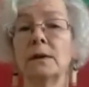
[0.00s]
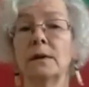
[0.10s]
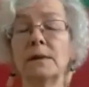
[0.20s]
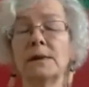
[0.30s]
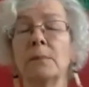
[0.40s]

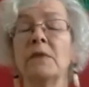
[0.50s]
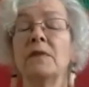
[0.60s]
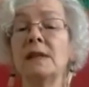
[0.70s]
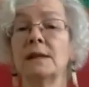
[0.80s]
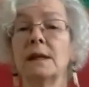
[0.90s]
some of
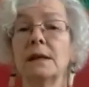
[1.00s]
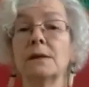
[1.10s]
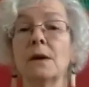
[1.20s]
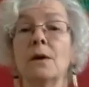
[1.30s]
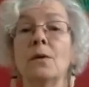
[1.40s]
these
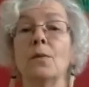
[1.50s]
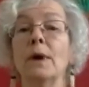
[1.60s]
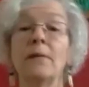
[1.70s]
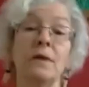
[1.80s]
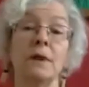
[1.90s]
things when
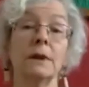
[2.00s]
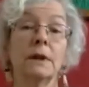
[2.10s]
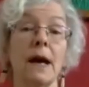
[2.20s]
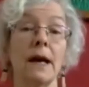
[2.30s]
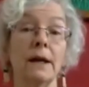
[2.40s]
I'm feeling
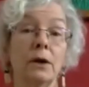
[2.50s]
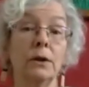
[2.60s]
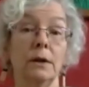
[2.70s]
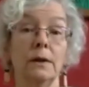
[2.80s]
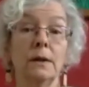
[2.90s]
kind of
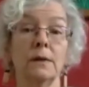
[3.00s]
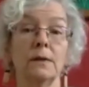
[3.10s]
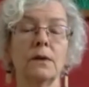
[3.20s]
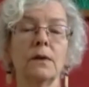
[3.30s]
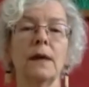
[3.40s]
good,
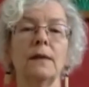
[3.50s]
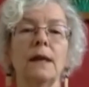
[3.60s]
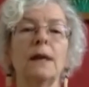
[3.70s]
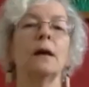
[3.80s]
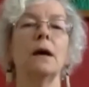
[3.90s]
so that they
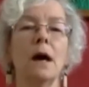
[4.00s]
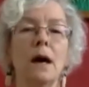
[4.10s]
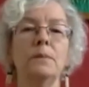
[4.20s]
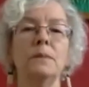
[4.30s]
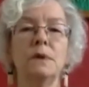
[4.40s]
can
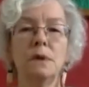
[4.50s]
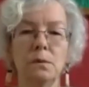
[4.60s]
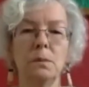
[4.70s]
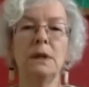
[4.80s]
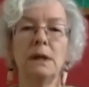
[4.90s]
come to
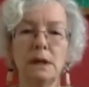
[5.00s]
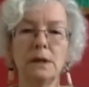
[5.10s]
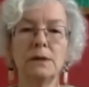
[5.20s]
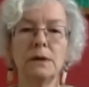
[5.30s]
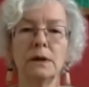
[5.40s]
me
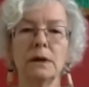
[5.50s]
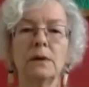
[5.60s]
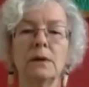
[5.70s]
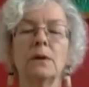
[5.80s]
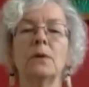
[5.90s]
easier
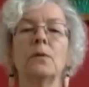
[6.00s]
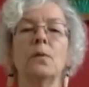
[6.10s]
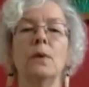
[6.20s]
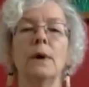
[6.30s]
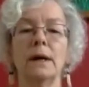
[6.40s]

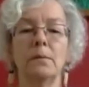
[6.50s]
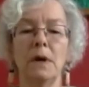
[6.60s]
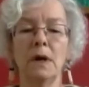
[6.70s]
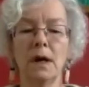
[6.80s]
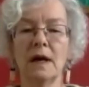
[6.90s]
when
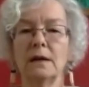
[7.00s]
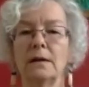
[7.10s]
I'm not